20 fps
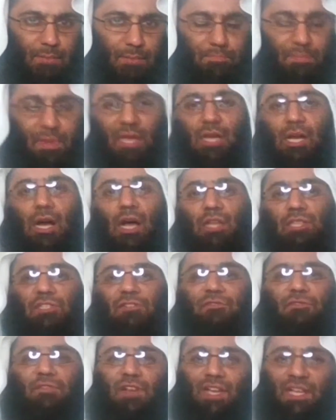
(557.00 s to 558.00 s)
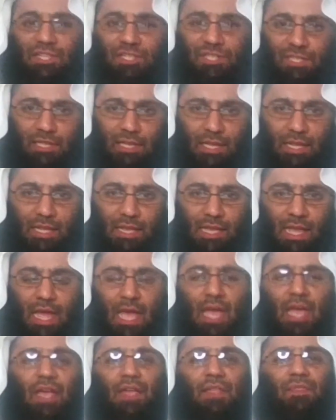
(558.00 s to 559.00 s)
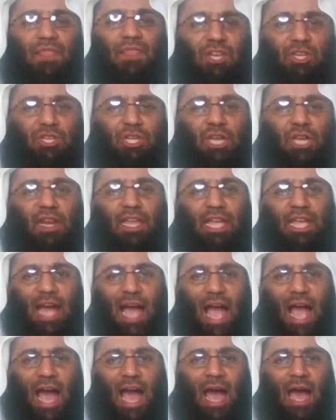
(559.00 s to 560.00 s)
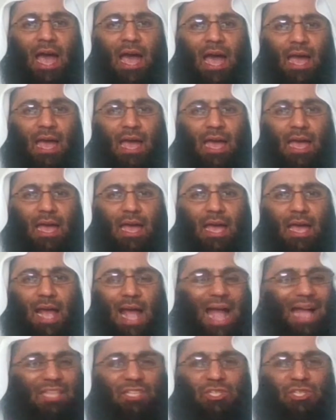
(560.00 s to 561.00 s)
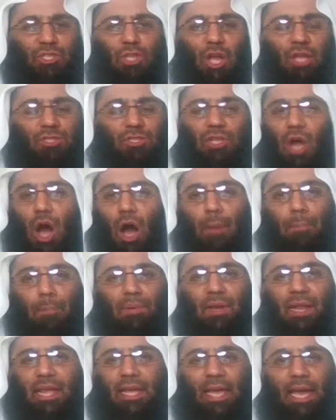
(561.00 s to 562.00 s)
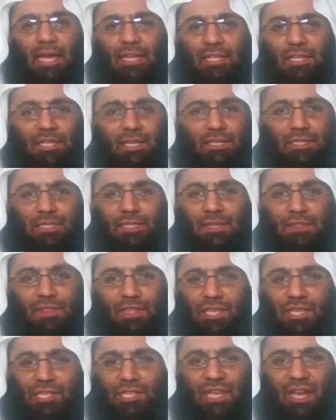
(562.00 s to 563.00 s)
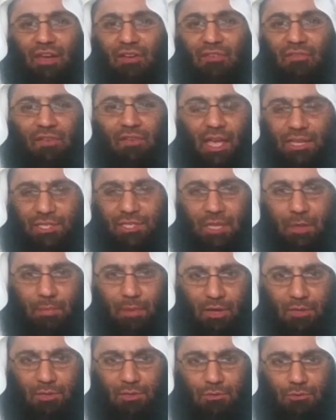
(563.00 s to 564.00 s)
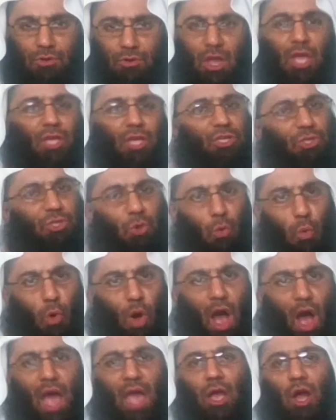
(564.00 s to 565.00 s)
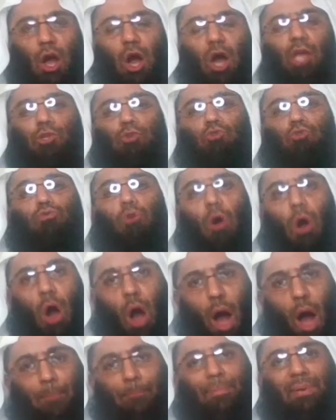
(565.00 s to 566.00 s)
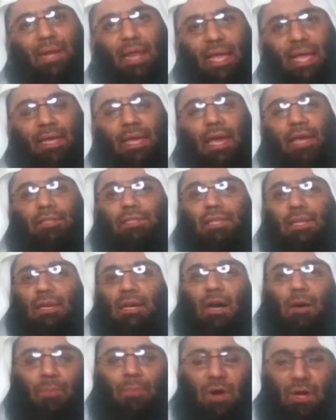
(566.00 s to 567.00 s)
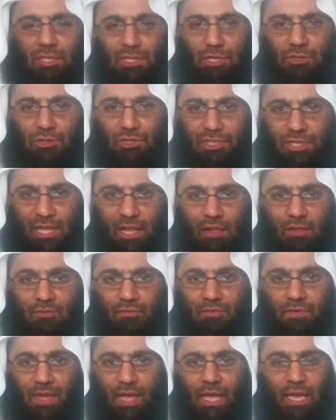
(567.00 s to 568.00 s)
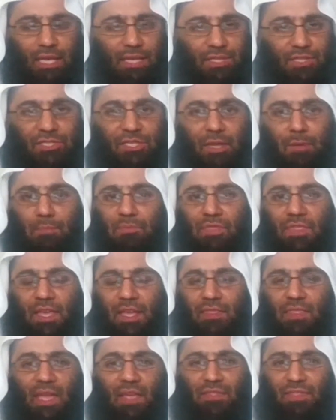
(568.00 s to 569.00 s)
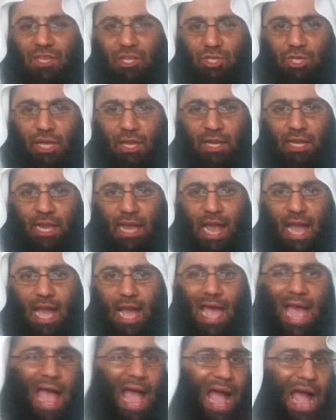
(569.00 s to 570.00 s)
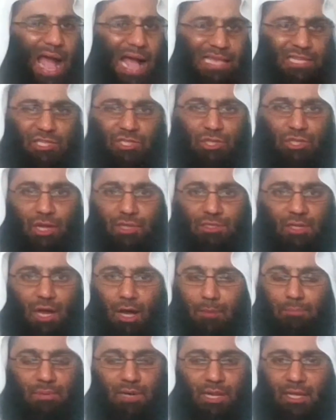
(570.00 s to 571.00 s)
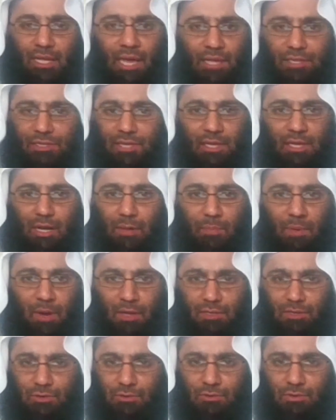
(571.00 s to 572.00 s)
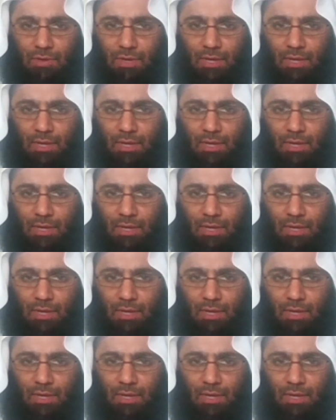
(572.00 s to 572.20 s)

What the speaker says: Because firstly, the Sharia has not obligated these affairs upon you. So why are you obligating upon yourself something that the Sharia has not obligated upon you?